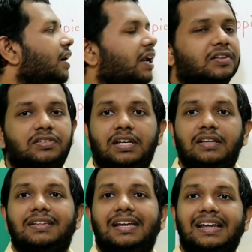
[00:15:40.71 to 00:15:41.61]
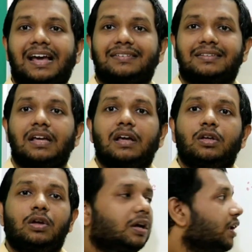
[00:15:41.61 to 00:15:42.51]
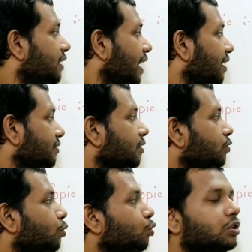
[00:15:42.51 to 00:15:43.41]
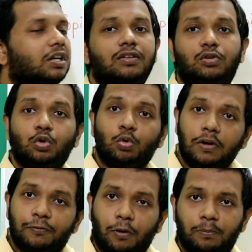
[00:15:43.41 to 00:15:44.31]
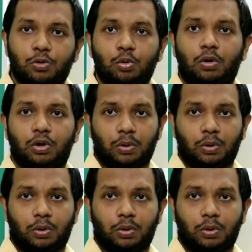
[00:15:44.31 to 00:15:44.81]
Next is it has the solution is uniform throughout.